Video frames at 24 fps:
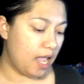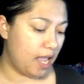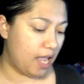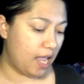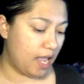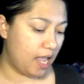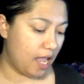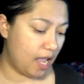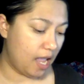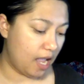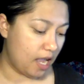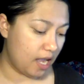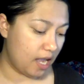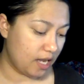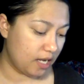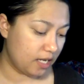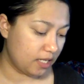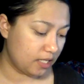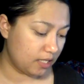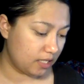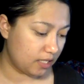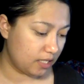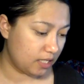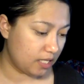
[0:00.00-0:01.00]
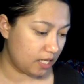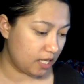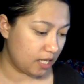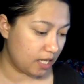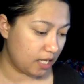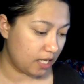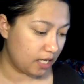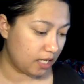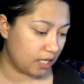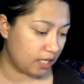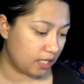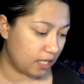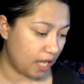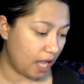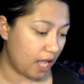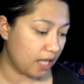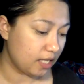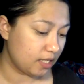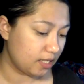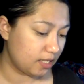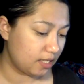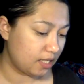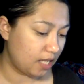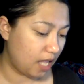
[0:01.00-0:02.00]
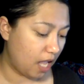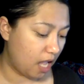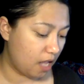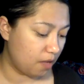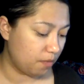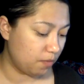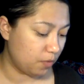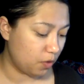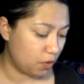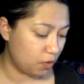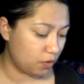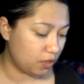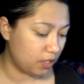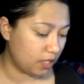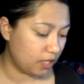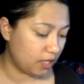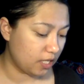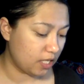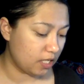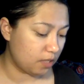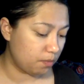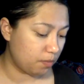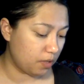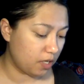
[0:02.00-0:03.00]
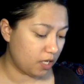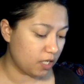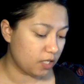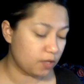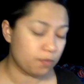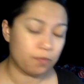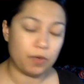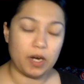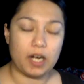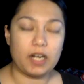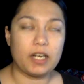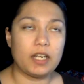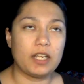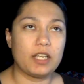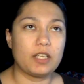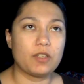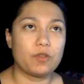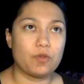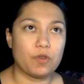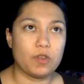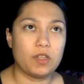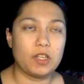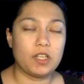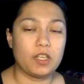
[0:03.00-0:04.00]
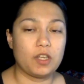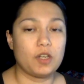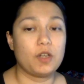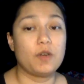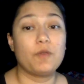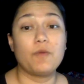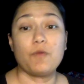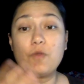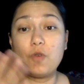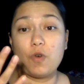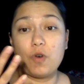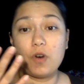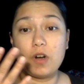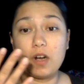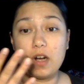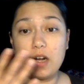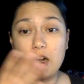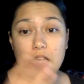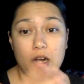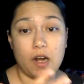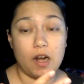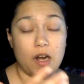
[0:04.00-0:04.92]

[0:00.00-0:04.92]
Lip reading: And yes, I'm using this because brightening is really good for